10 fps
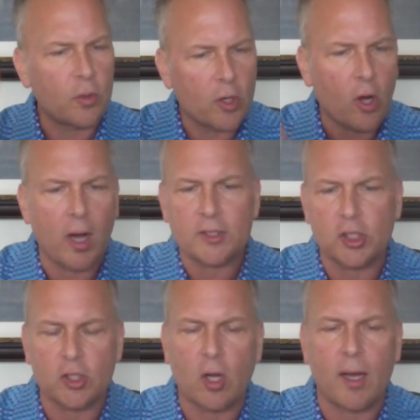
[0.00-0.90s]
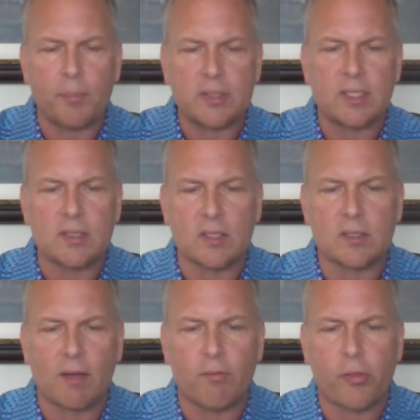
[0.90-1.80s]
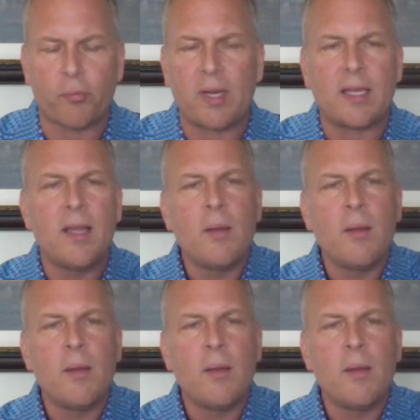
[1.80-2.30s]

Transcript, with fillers: conscious competence is level three,